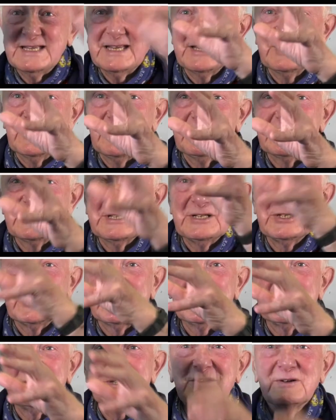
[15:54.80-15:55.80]
it up as it
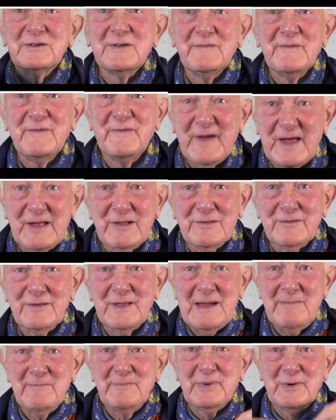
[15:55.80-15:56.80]
should have done, and Phil
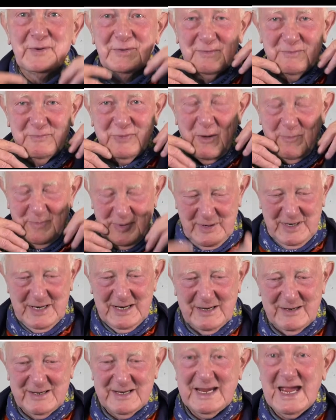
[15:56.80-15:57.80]
then put proper
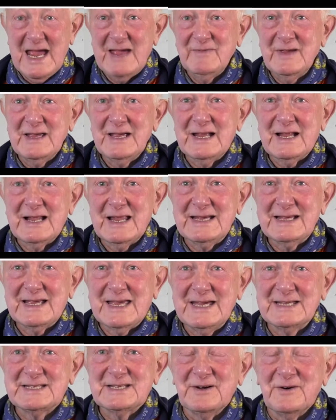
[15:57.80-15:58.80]
caving
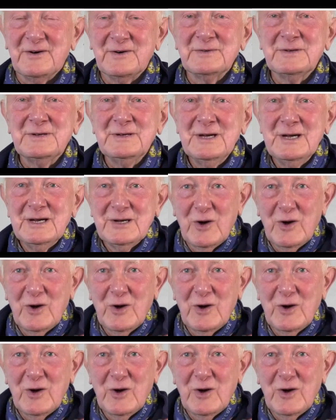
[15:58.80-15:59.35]
kit on,